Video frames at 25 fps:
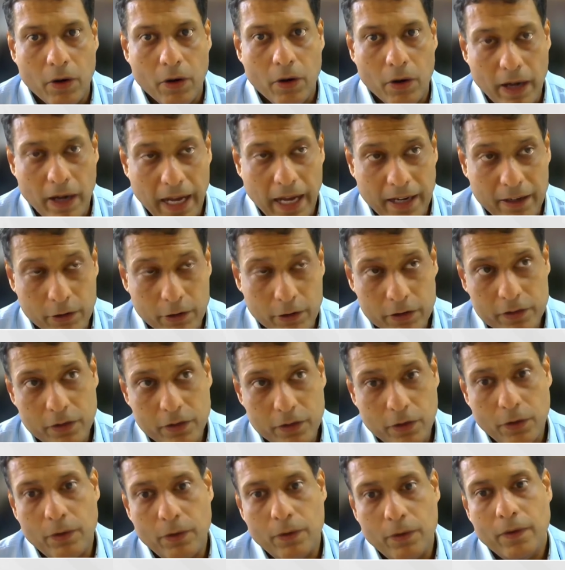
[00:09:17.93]
And
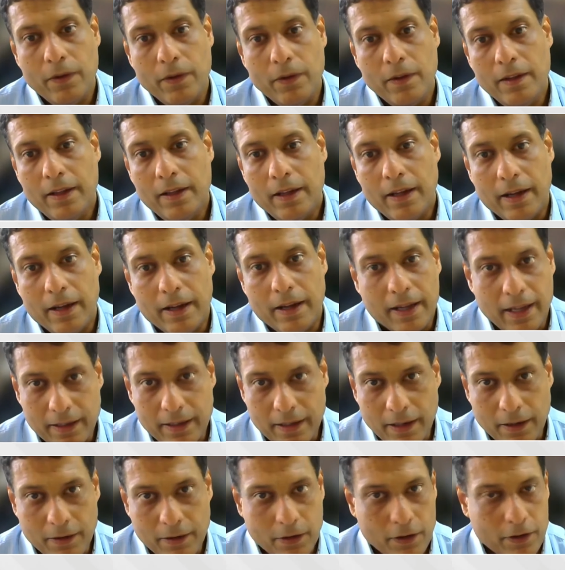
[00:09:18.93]
also, again,
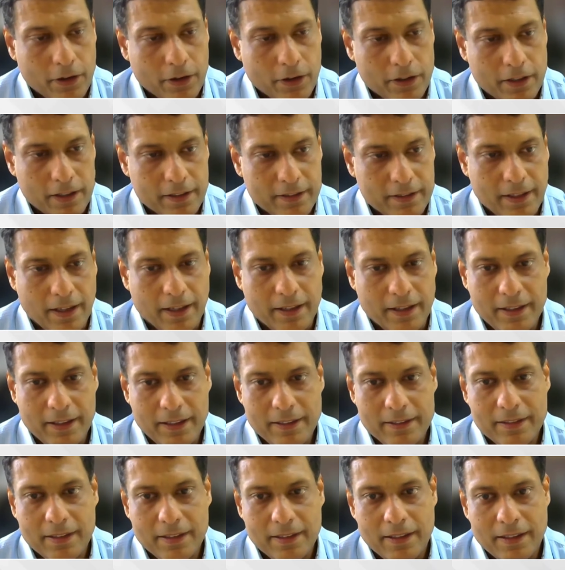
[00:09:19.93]
Dr. Asthana is
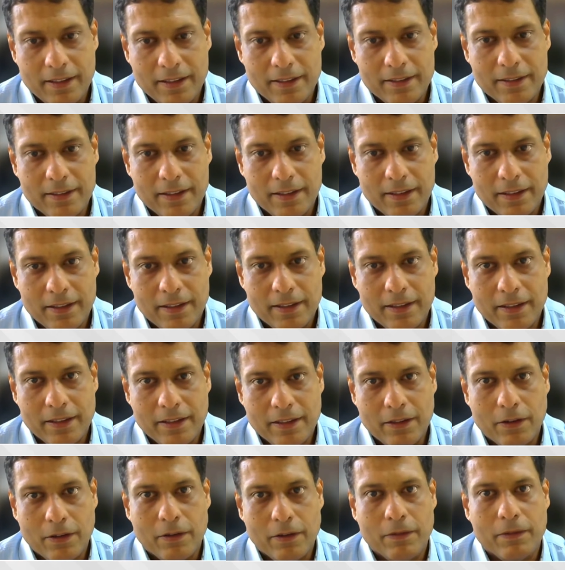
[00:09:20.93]

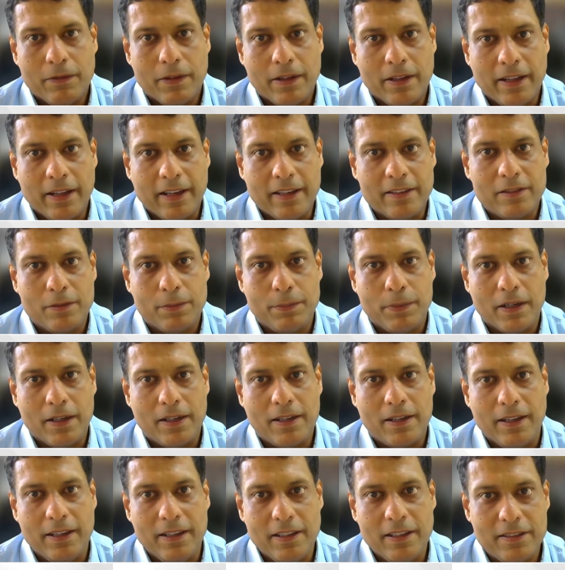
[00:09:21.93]
a expert
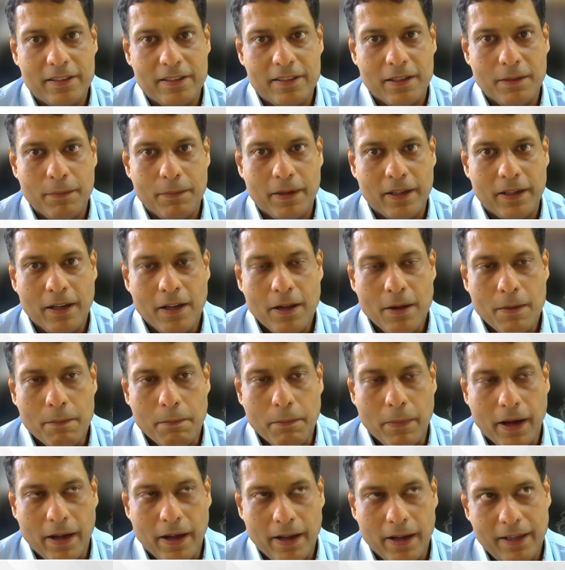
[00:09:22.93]
clinician, but
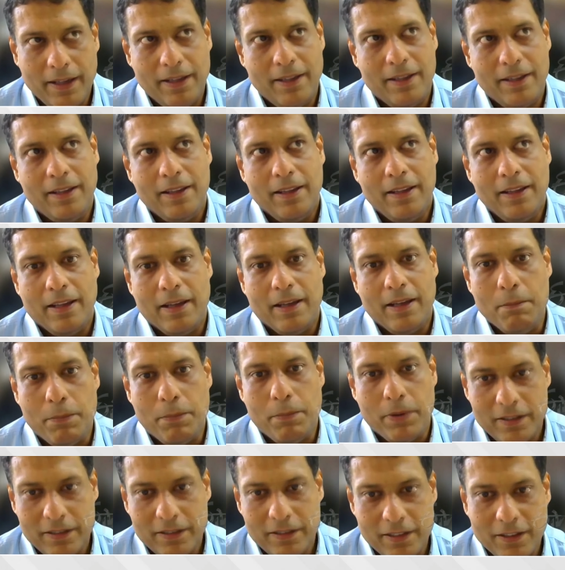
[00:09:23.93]
my
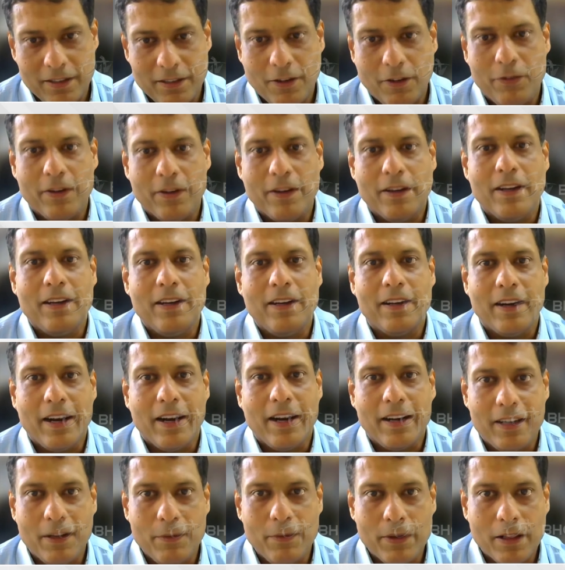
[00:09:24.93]
impression of
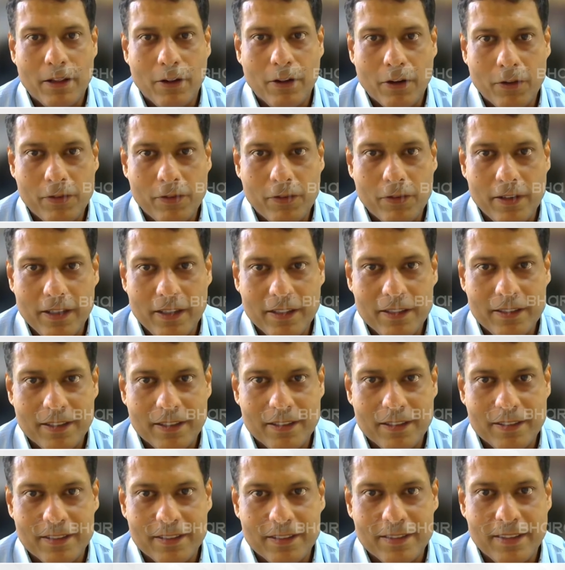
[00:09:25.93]
interacting with a lot of clinicians
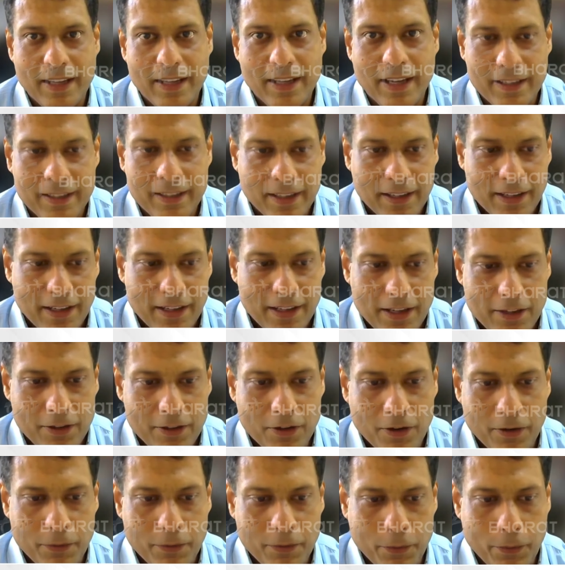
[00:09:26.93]
is that
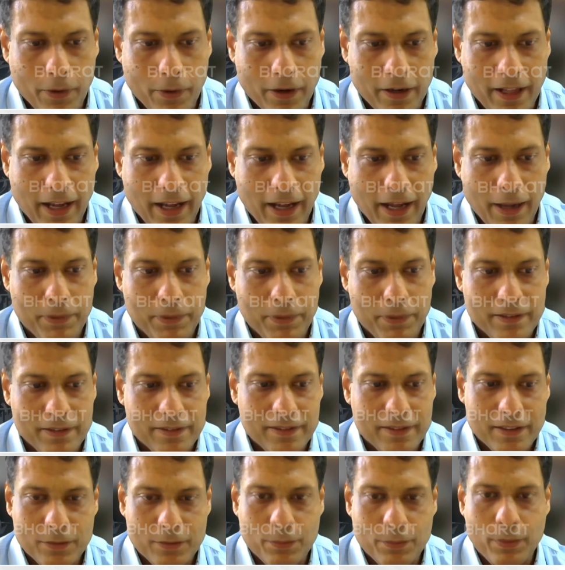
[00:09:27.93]
what happens
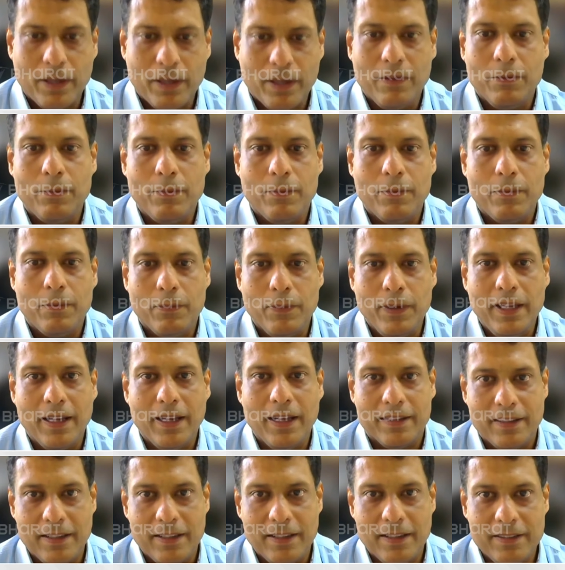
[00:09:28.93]
is when we as
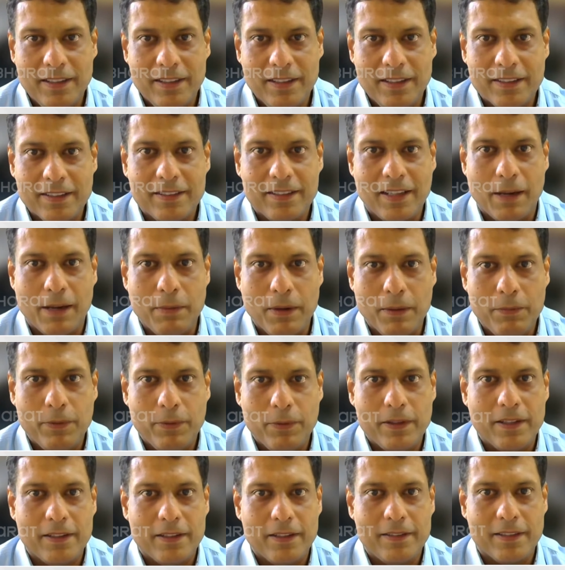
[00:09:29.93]
engineers come up with
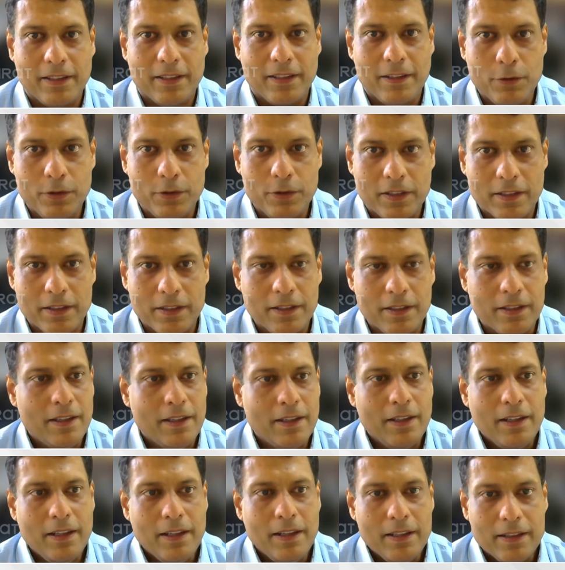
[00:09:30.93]
a solution,
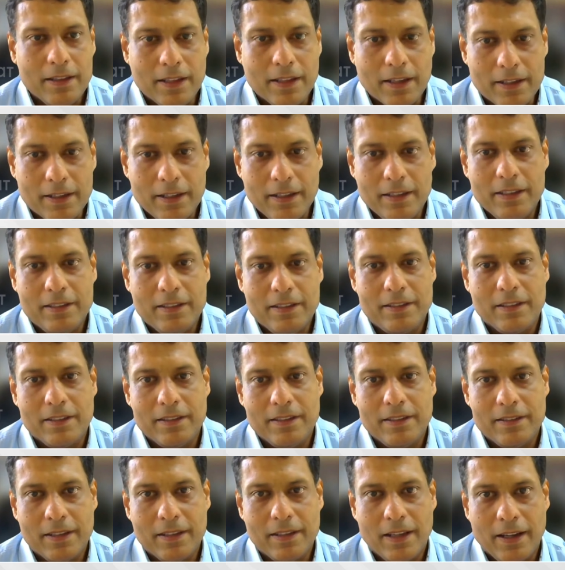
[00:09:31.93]
the
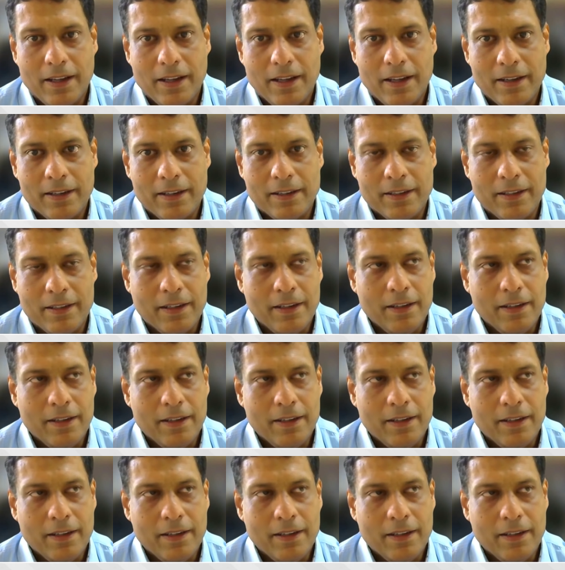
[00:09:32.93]
clinicians are